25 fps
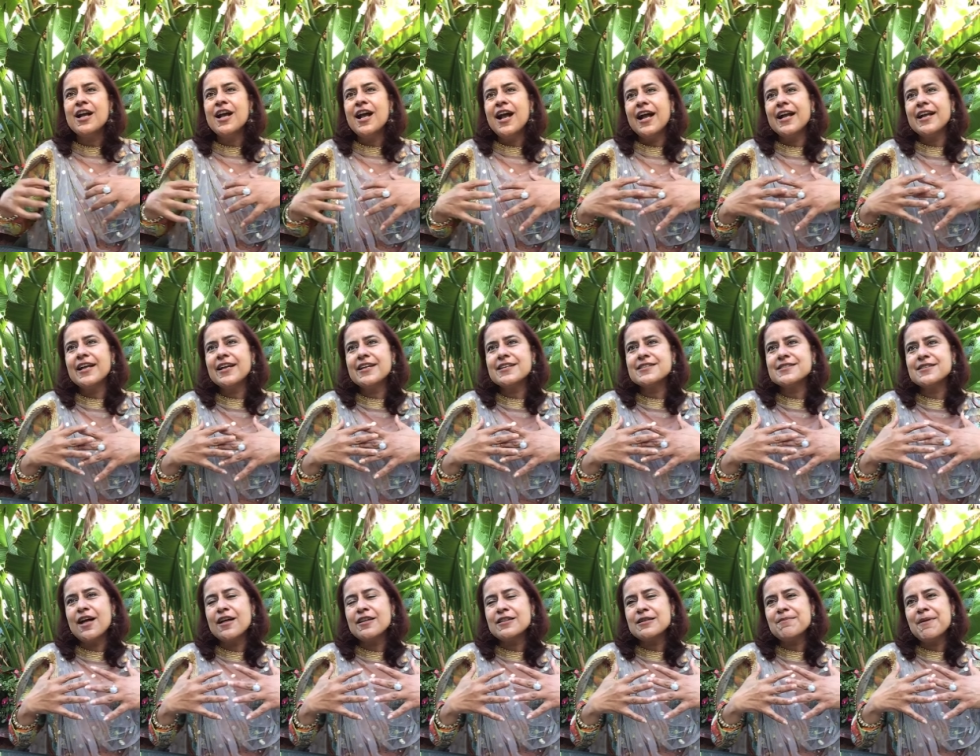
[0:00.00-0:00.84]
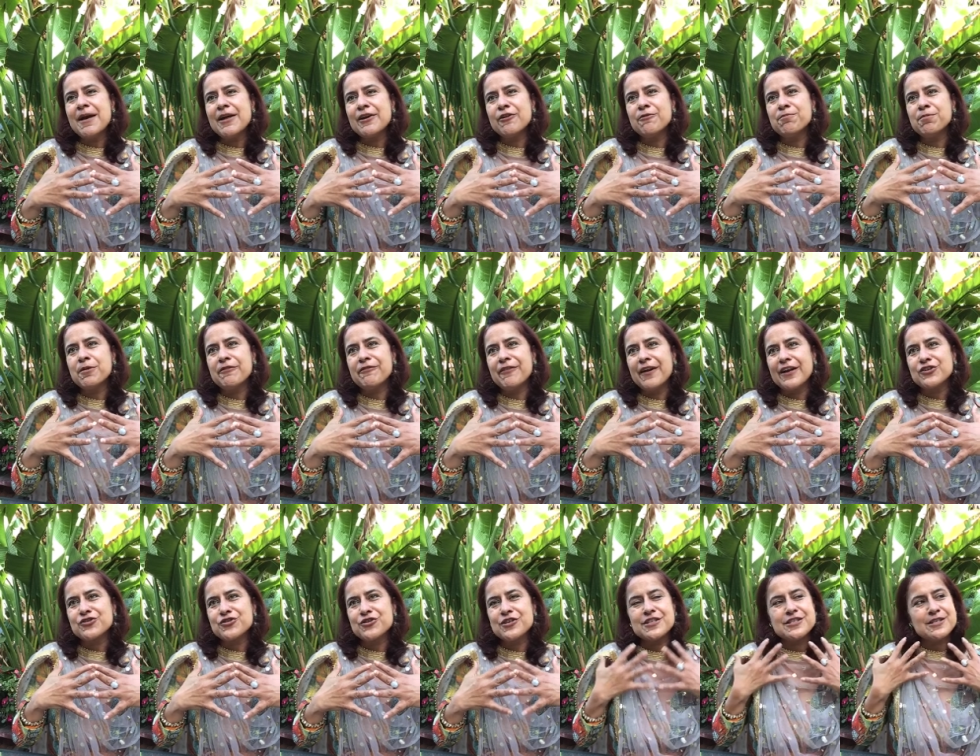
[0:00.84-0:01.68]
It is not the matter of
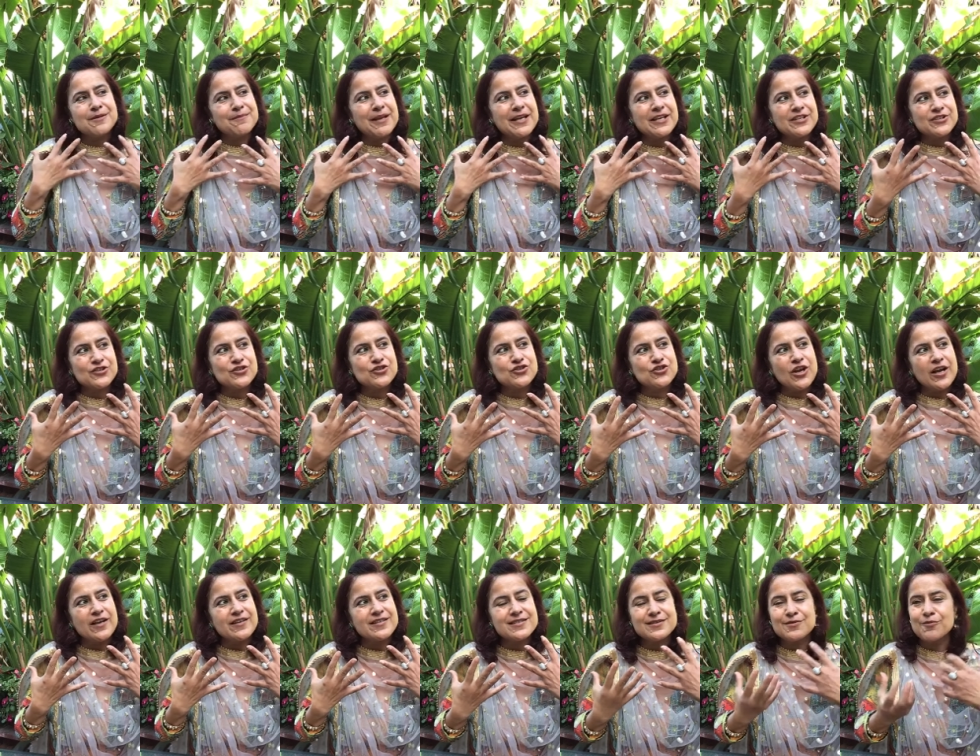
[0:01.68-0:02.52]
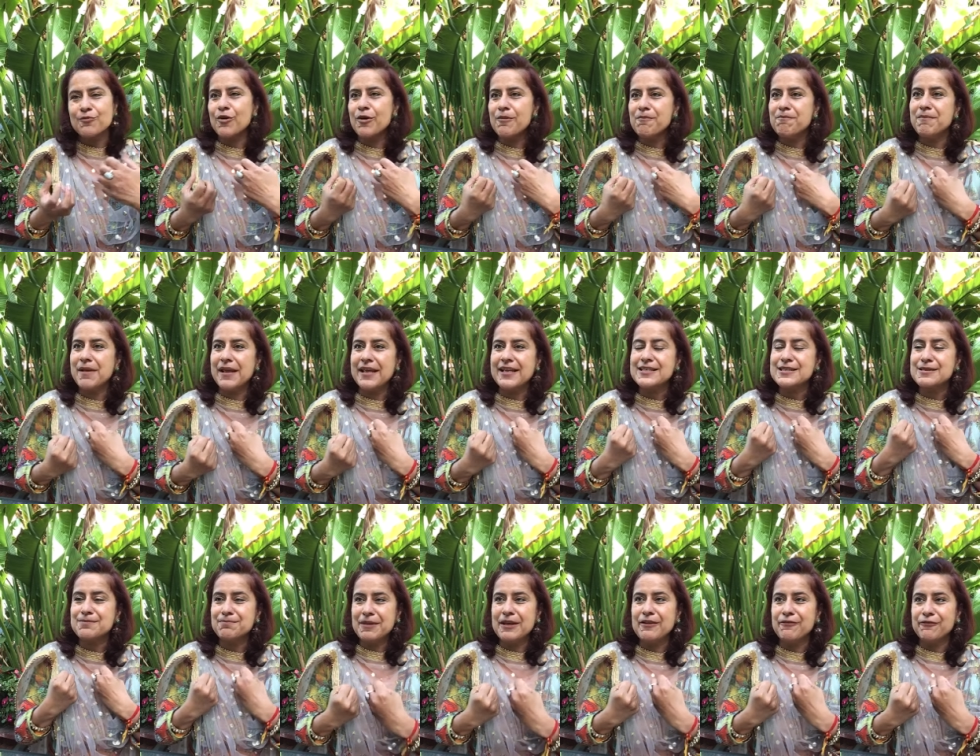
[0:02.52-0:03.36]
perfectionism, it's just what makes
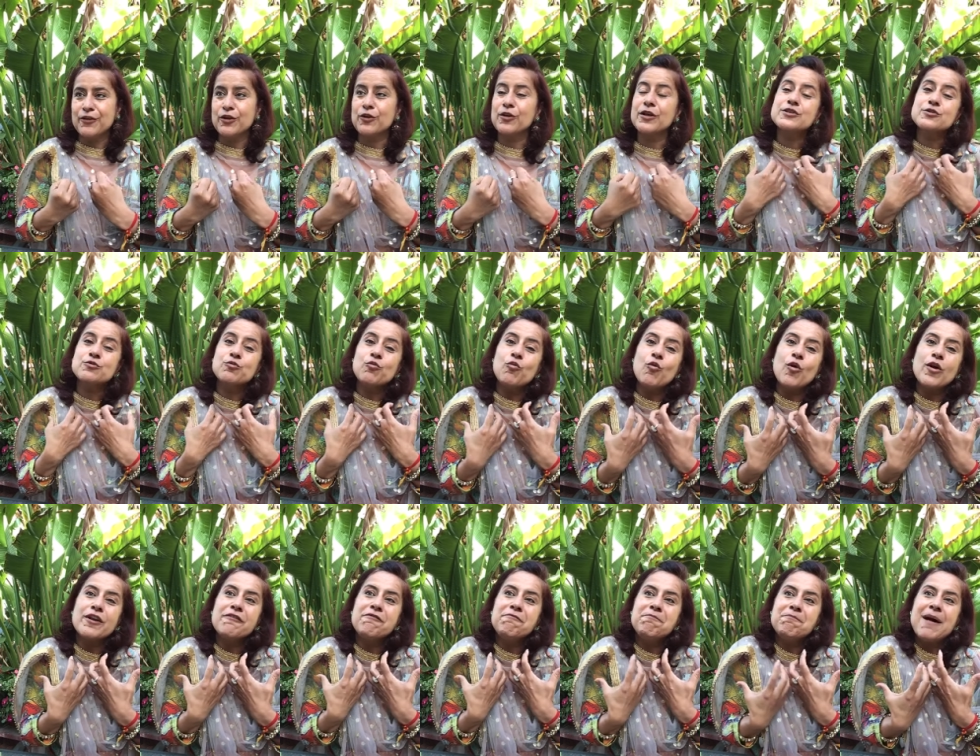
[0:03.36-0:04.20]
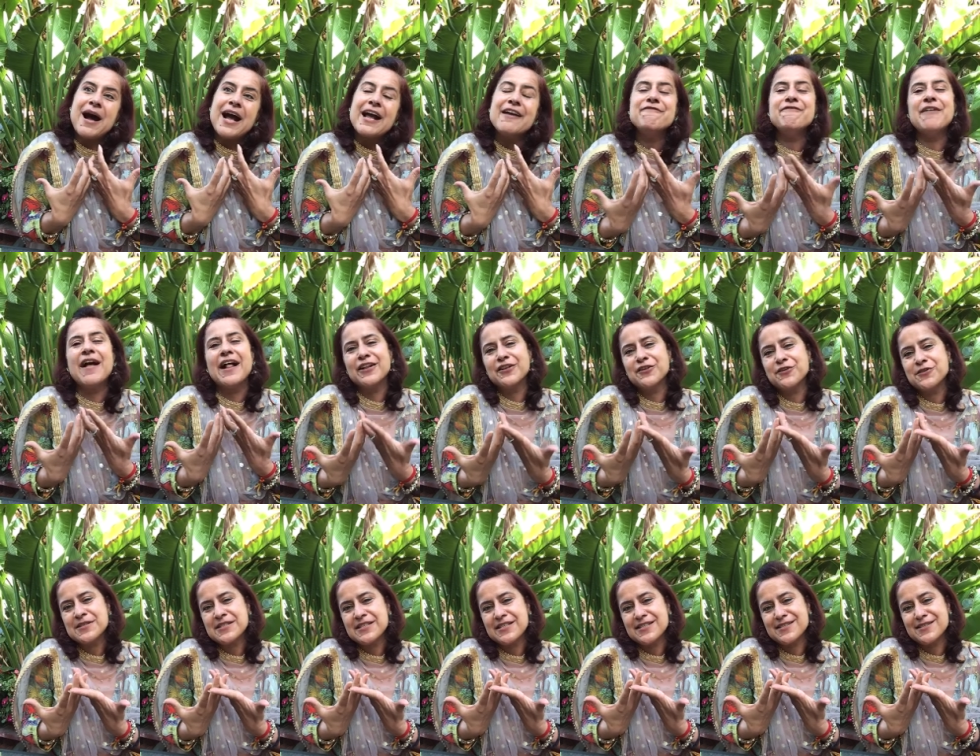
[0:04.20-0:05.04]
me feel, it's one of my value
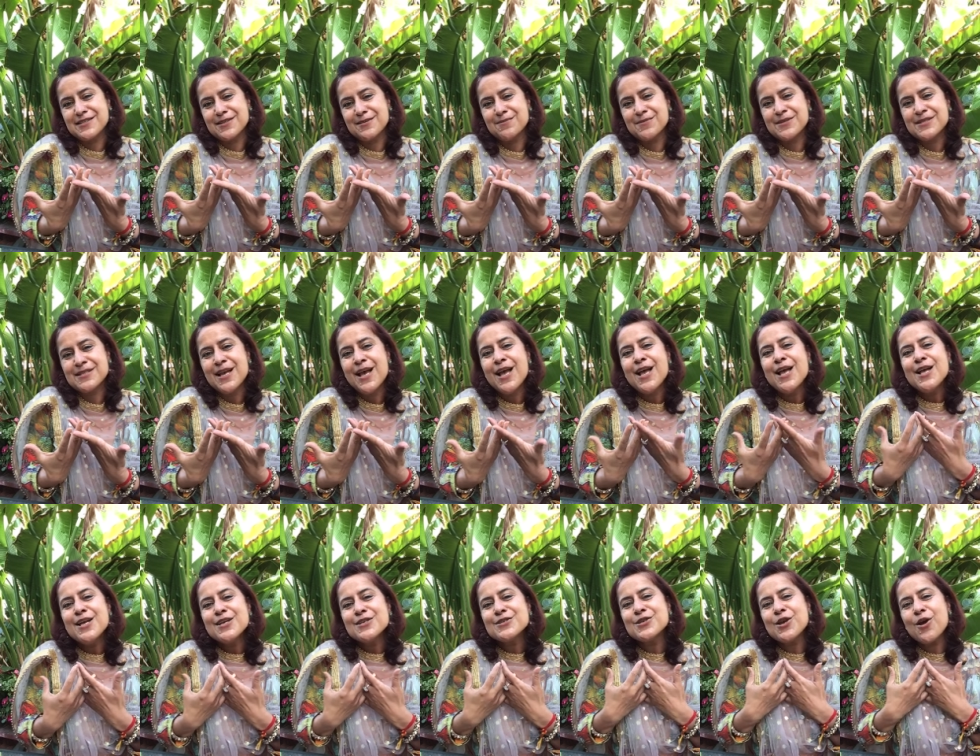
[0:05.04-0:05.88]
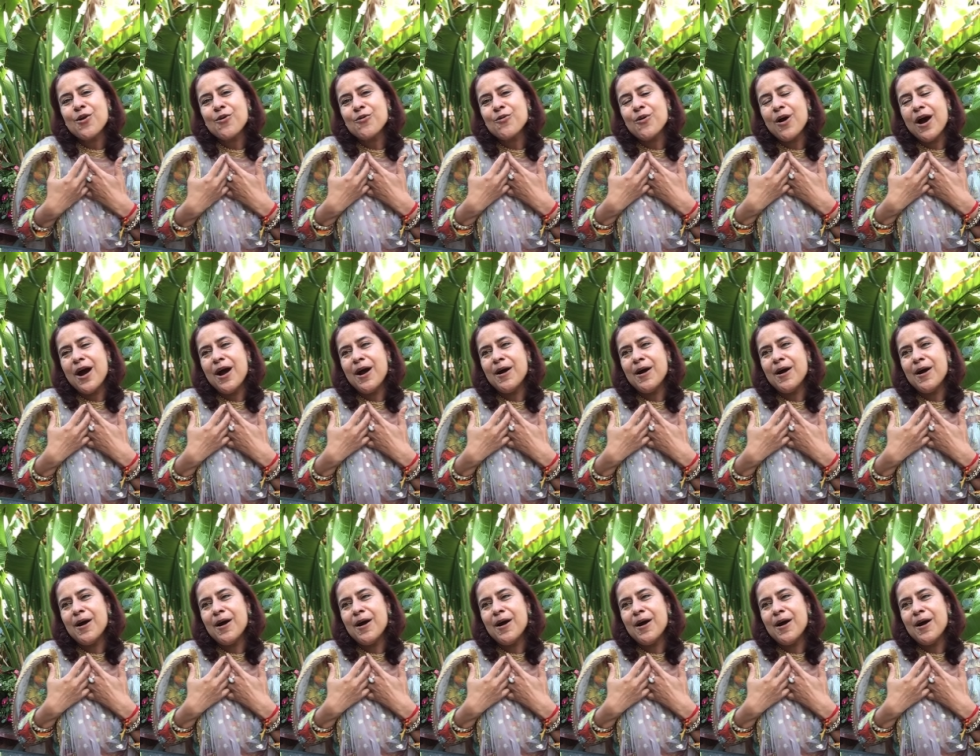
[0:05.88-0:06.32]
systems. So